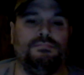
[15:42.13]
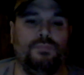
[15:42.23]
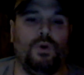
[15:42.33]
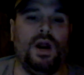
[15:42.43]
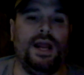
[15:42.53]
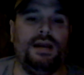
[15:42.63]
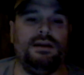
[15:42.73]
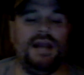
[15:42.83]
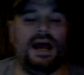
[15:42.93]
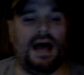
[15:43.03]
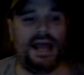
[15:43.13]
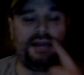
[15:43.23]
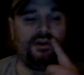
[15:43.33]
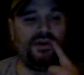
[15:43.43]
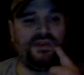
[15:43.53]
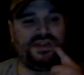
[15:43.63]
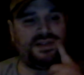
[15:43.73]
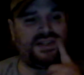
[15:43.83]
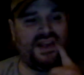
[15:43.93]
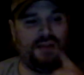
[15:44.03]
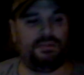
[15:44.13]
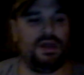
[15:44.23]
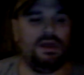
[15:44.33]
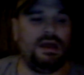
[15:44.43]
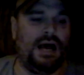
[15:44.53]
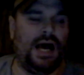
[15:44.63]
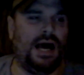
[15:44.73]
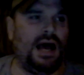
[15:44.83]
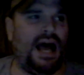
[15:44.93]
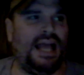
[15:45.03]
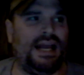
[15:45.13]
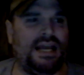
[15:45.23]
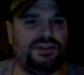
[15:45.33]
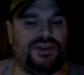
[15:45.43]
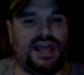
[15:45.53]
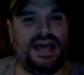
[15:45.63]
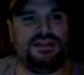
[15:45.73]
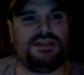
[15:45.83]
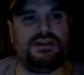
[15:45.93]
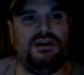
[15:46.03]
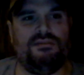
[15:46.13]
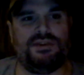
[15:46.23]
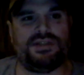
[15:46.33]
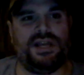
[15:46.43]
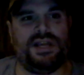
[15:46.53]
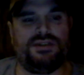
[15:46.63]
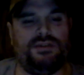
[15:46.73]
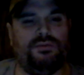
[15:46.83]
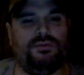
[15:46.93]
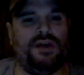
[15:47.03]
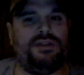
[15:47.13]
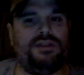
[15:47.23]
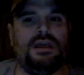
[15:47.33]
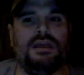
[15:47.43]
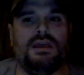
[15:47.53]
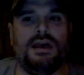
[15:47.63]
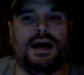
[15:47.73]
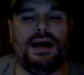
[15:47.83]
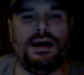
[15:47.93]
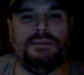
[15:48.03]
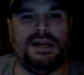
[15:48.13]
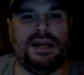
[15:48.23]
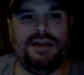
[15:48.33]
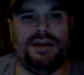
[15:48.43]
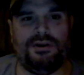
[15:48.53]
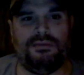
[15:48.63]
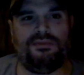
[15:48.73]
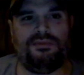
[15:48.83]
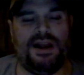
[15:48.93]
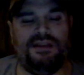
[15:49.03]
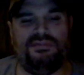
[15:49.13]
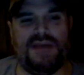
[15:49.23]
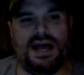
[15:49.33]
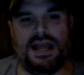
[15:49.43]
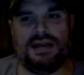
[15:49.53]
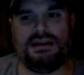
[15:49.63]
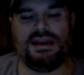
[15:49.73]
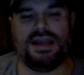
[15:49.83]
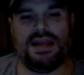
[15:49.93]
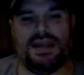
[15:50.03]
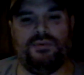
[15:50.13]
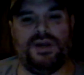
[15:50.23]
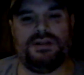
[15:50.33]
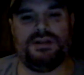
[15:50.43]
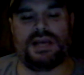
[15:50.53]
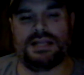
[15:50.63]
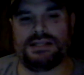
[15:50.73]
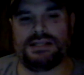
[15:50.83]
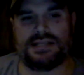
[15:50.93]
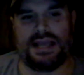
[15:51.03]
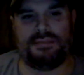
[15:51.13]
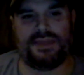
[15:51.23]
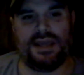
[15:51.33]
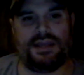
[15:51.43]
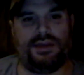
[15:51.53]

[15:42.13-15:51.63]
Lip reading: Right. Yeah, I agree with you, Tim. I had actually had this conversation with another friend of mine, and we discussed the same thing.